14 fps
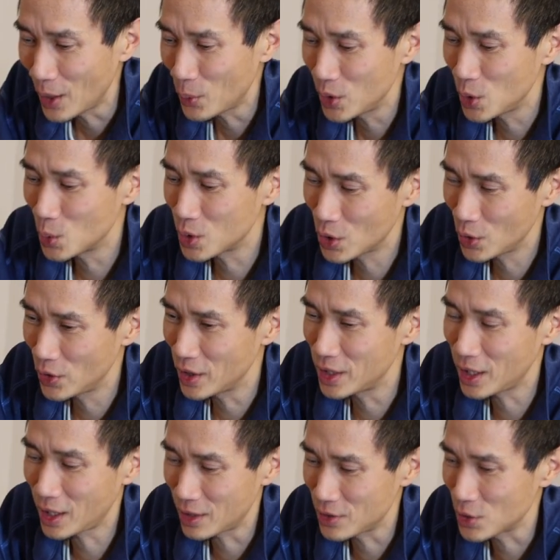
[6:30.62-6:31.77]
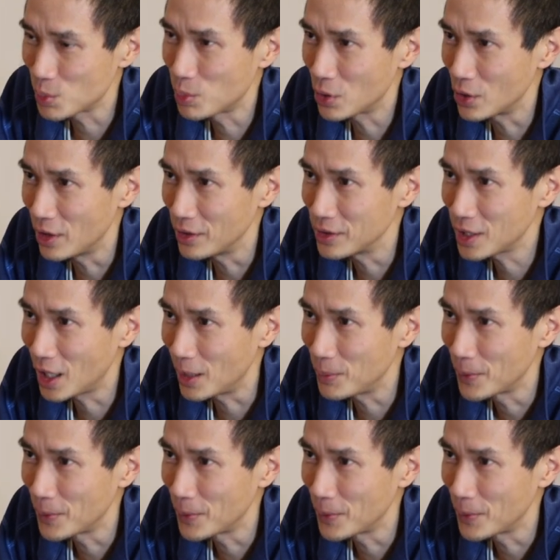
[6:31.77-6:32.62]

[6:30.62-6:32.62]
And when you return the deck, I just put it on top.